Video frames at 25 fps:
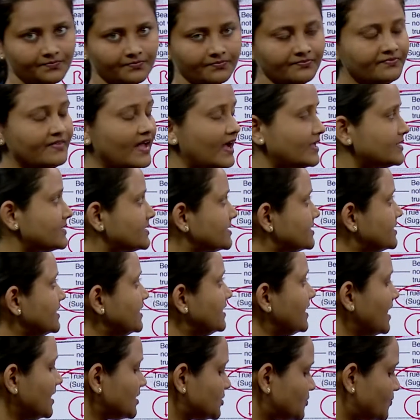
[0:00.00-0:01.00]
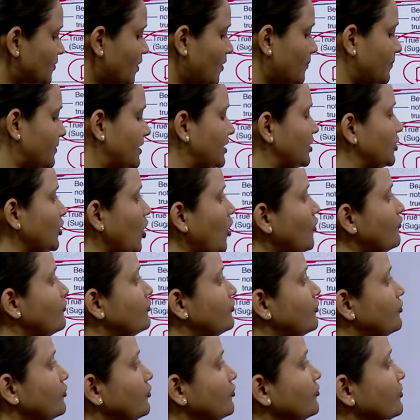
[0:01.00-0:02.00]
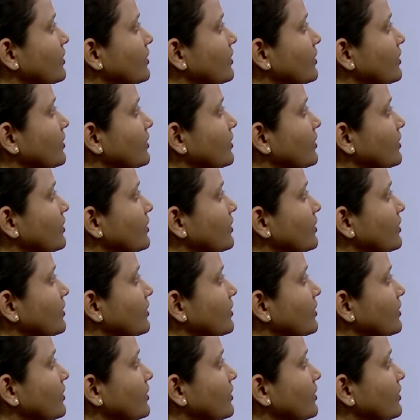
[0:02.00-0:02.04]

That's the next property of true